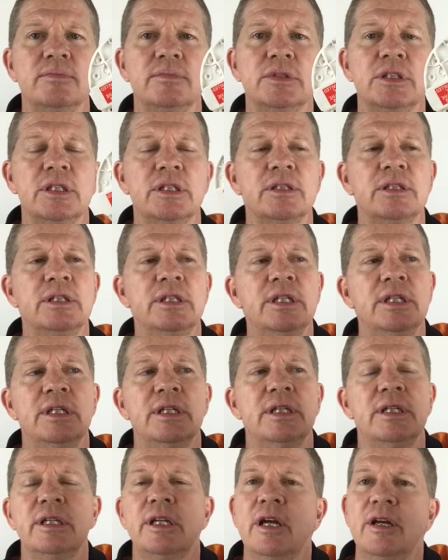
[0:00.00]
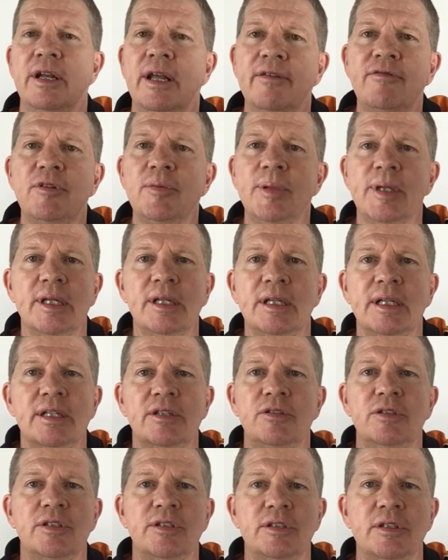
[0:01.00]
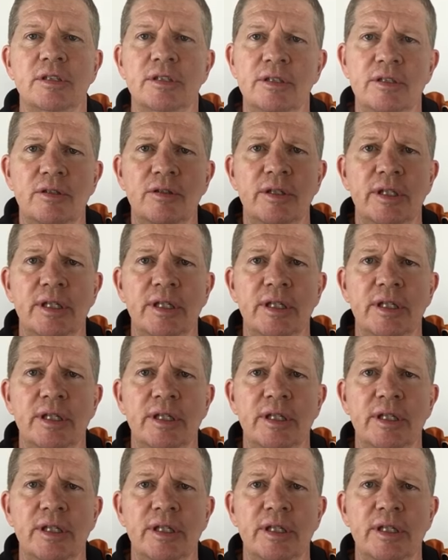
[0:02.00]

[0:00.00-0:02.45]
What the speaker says: So you don't have to be an electrician to do